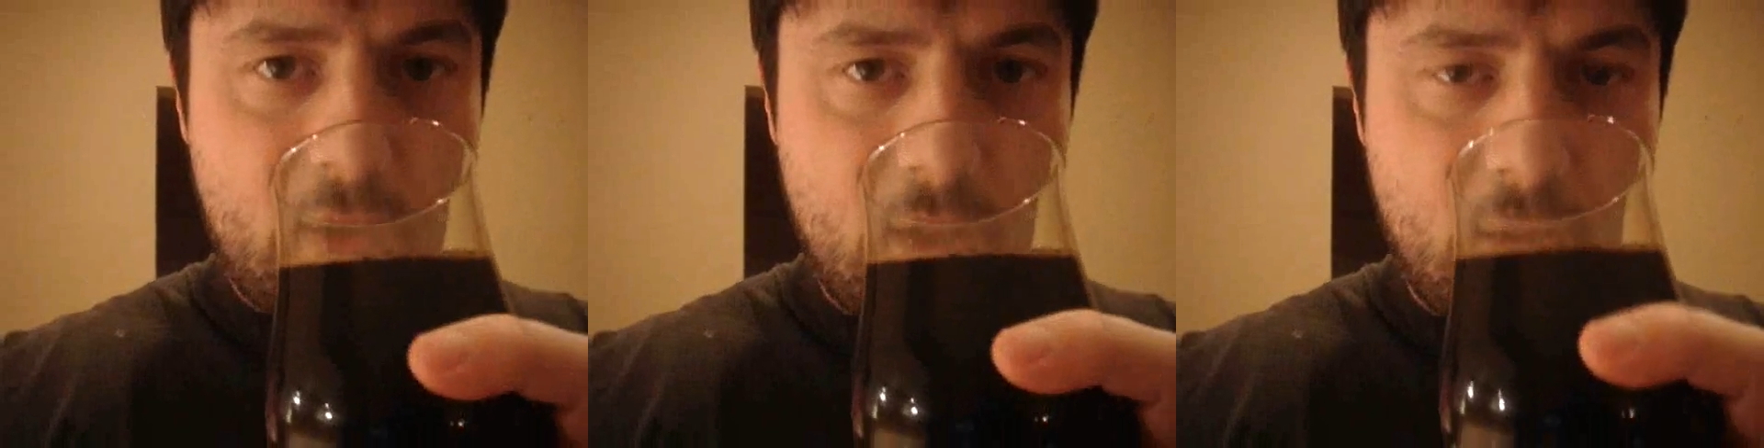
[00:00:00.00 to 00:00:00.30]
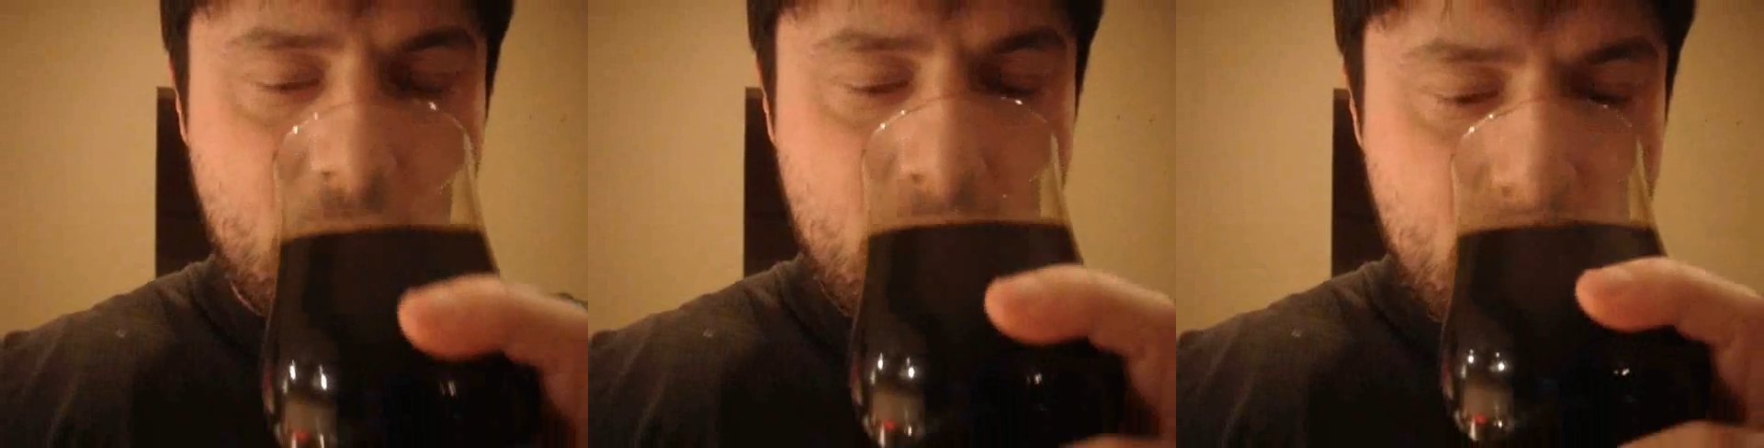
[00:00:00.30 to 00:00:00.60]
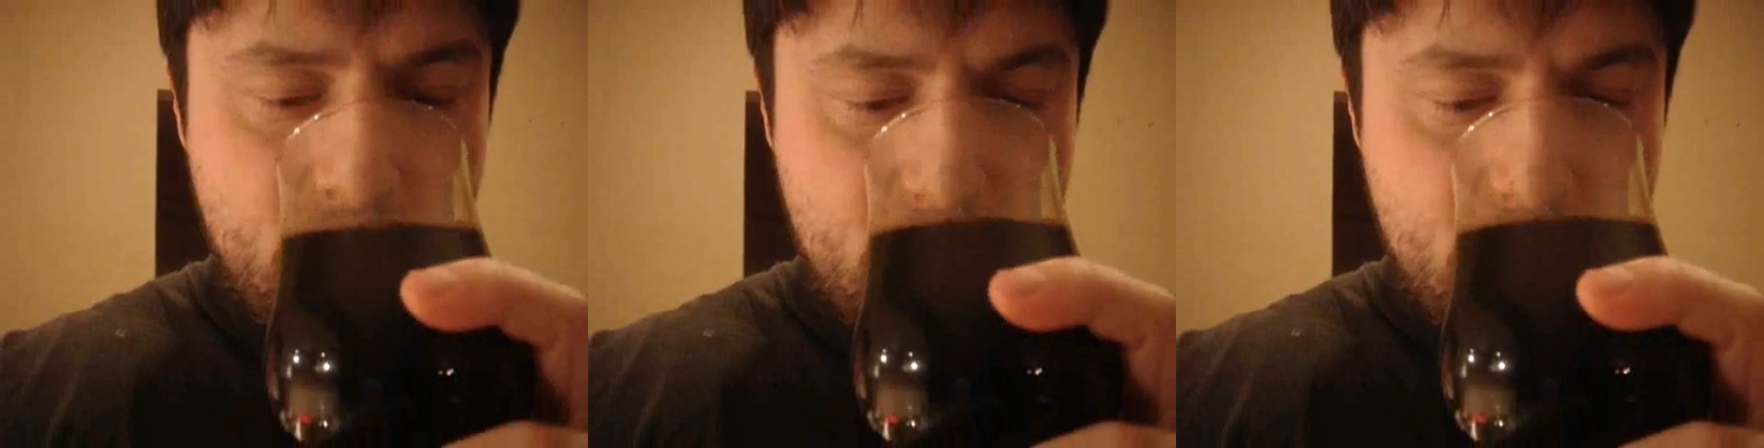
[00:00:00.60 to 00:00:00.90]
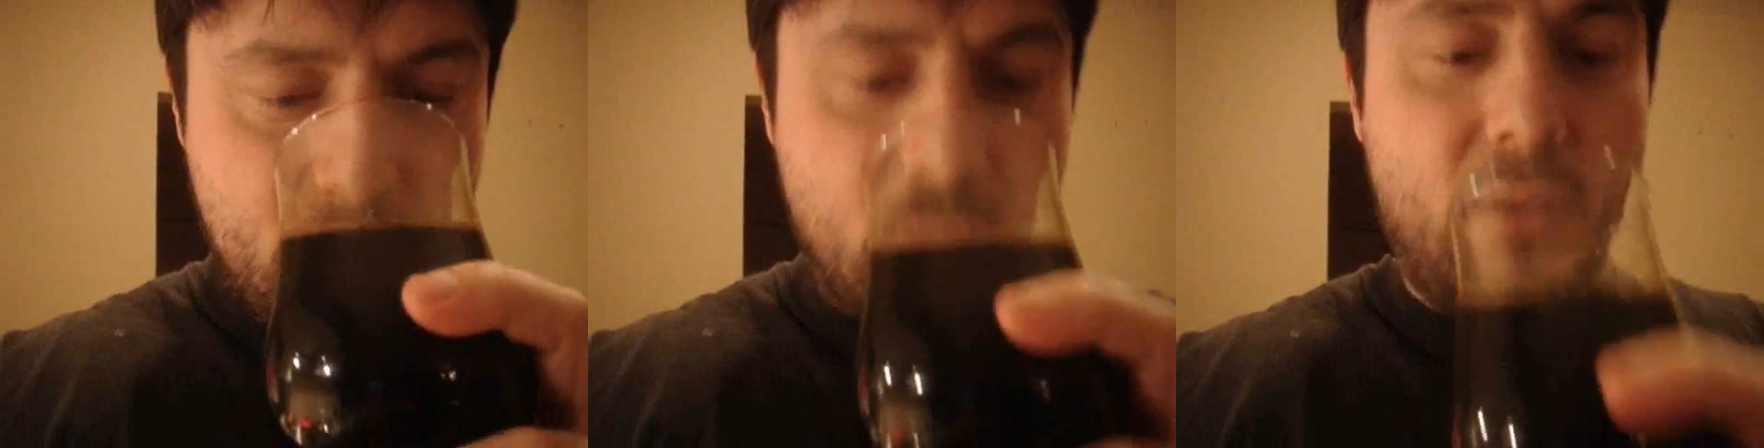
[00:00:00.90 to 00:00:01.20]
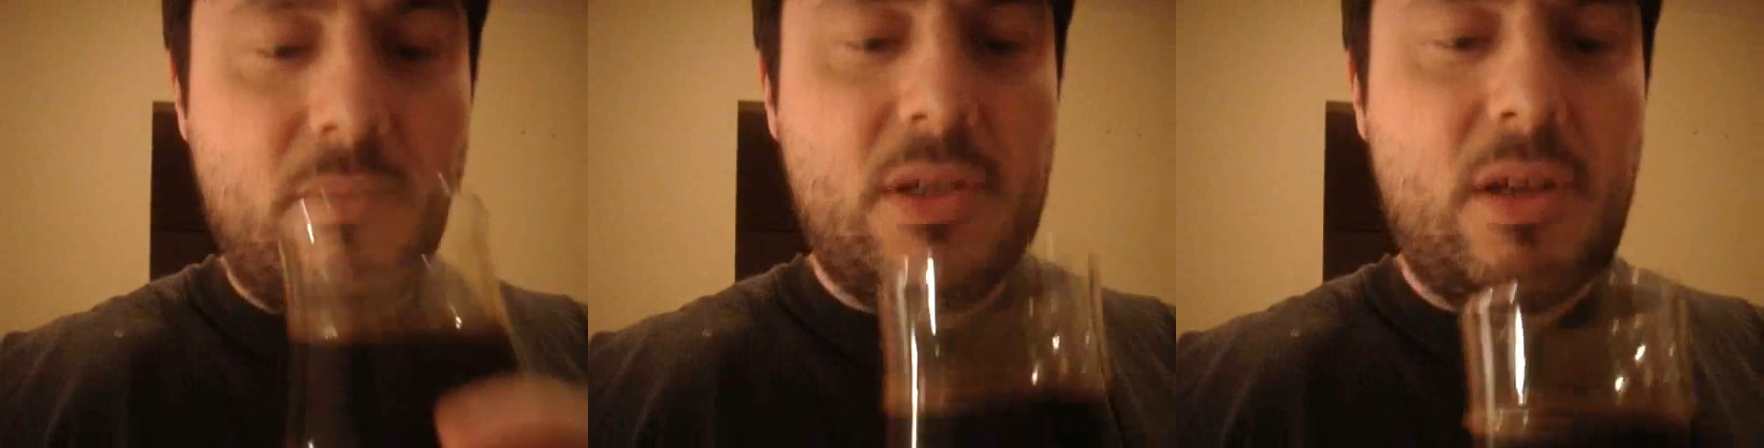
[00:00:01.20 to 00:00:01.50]
is
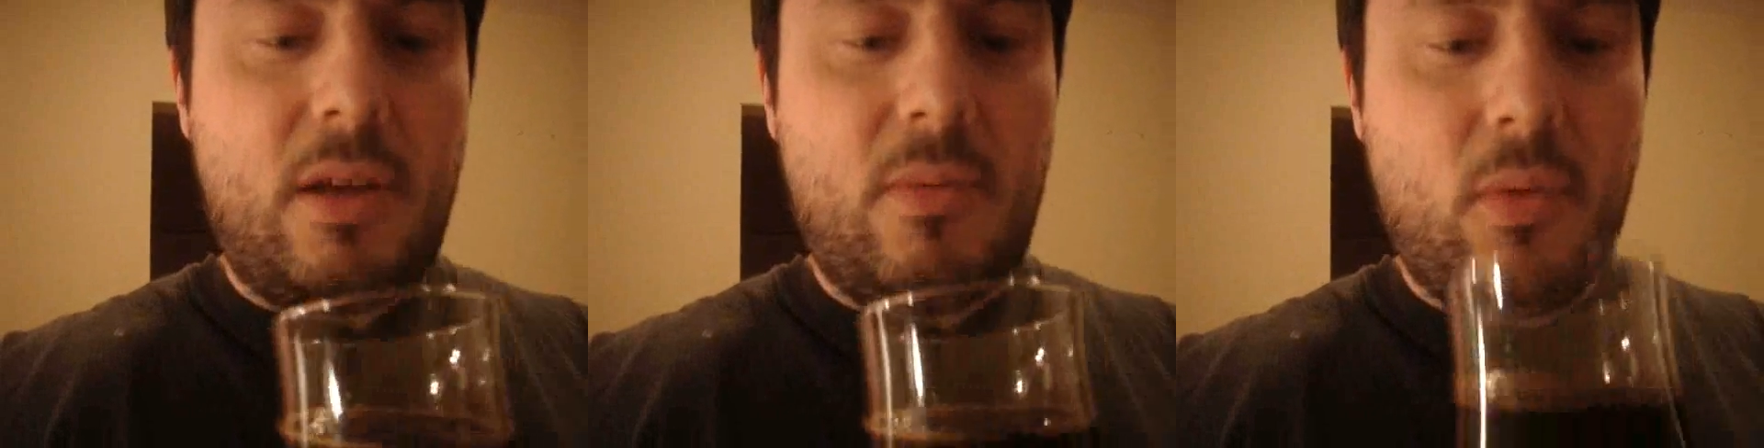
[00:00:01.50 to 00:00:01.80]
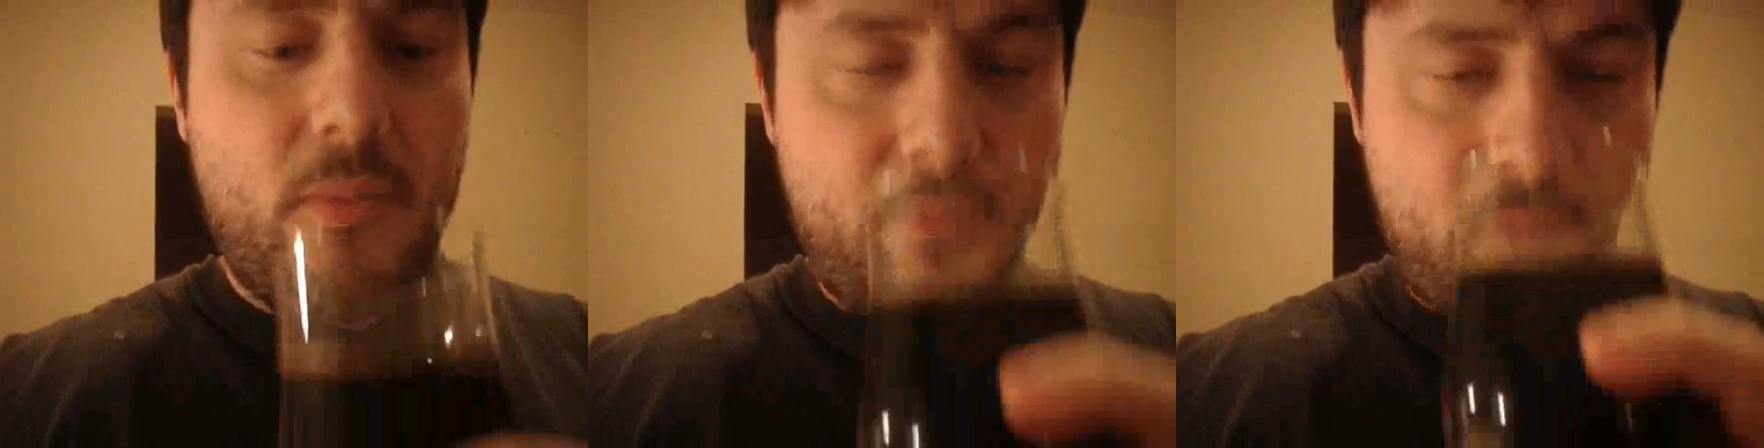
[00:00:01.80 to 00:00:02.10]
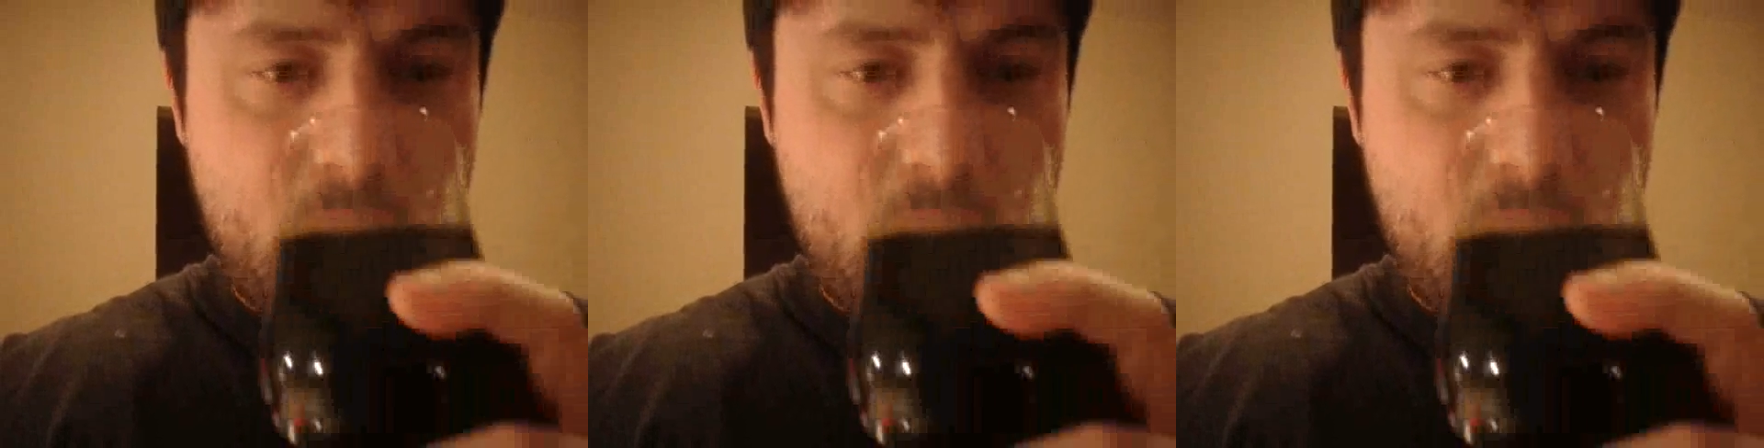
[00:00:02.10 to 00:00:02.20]
unmistakable.